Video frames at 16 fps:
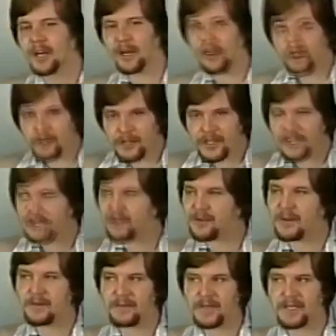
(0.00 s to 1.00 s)
closeness
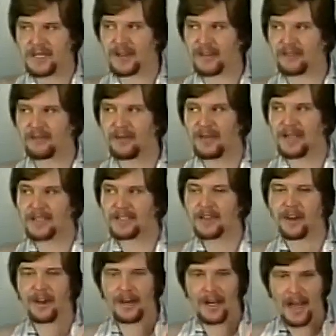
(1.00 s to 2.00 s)
to Himself
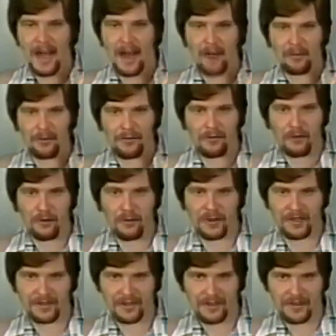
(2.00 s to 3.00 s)
based on our
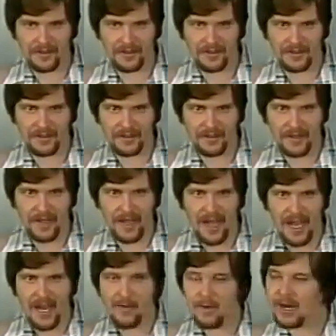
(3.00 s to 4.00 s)
performance.
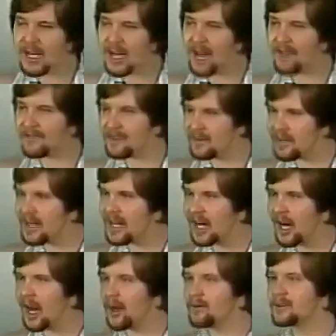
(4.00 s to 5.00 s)
He would love to be
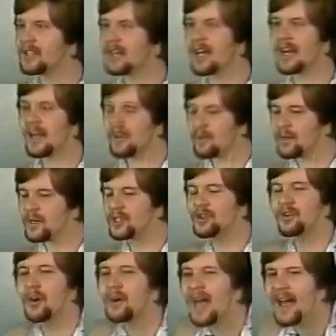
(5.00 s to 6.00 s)
close. In other
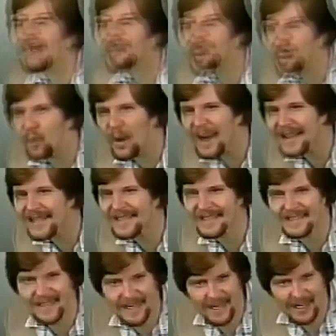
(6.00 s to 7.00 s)
words, you don't have to wait
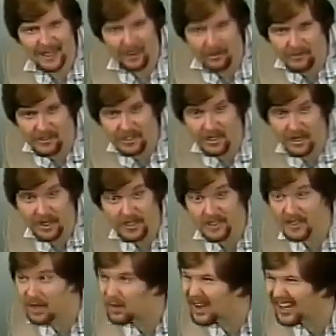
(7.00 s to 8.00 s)
to get close to God.
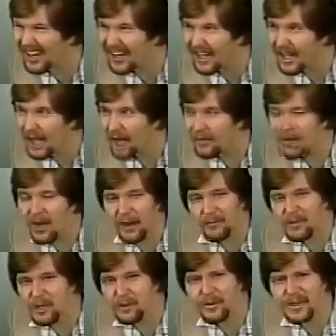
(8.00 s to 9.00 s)
You say, well, I'm
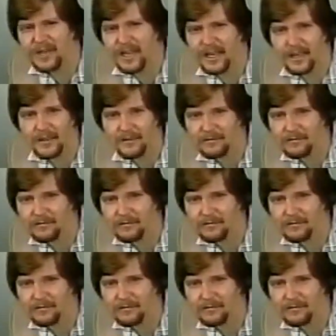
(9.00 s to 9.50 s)
not mature yet.